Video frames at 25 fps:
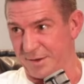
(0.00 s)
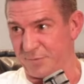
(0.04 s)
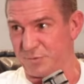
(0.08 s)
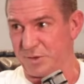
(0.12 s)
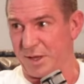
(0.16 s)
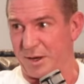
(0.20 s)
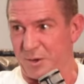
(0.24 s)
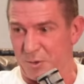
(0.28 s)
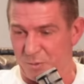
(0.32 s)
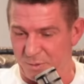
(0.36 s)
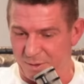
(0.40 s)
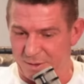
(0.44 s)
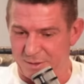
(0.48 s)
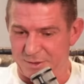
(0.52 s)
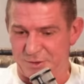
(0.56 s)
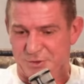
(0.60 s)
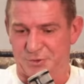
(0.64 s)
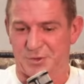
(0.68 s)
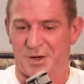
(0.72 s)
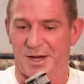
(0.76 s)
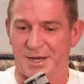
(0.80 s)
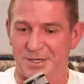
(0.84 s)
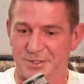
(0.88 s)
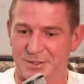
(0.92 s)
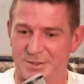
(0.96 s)
So I've done all the
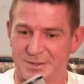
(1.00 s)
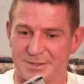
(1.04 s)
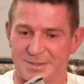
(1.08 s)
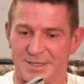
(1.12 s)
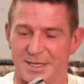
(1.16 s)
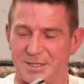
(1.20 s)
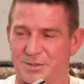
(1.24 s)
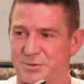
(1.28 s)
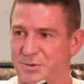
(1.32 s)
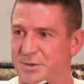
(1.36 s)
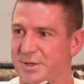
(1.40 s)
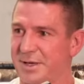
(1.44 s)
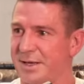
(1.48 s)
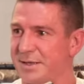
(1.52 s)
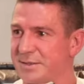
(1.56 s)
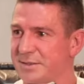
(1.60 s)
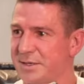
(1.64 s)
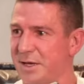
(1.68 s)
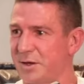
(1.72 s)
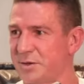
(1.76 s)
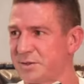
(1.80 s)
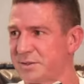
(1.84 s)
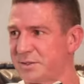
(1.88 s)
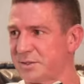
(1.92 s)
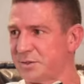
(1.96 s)
illustrations. So that's really good.
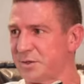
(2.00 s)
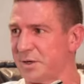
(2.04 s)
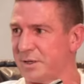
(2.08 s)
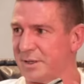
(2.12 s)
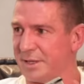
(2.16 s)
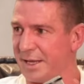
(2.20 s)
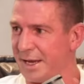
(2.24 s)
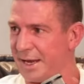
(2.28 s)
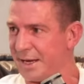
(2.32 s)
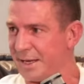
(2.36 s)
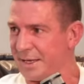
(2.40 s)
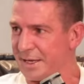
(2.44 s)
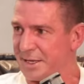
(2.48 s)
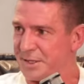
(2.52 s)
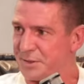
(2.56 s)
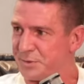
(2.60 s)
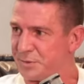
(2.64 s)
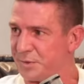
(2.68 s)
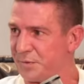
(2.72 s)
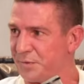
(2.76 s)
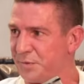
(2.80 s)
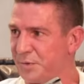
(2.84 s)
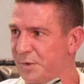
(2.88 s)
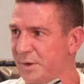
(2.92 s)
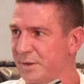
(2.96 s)
So it's sort of leading
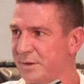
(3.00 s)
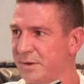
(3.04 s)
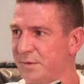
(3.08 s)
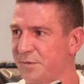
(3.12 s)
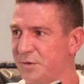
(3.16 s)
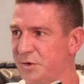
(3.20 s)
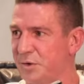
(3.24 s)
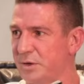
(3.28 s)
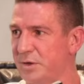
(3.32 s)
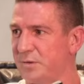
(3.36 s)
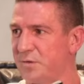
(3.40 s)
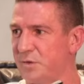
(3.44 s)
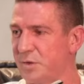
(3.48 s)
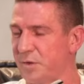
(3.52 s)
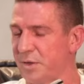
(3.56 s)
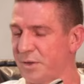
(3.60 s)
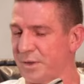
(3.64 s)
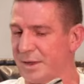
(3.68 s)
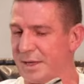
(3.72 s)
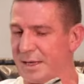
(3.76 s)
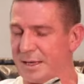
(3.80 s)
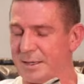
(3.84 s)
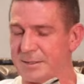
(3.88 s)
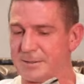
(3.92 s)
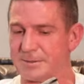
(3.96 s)
into a few different
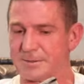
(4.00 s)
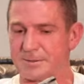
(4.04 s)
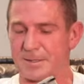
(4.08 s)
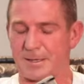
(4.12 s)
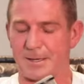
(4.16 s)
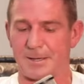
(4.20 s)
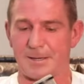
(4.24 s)
things.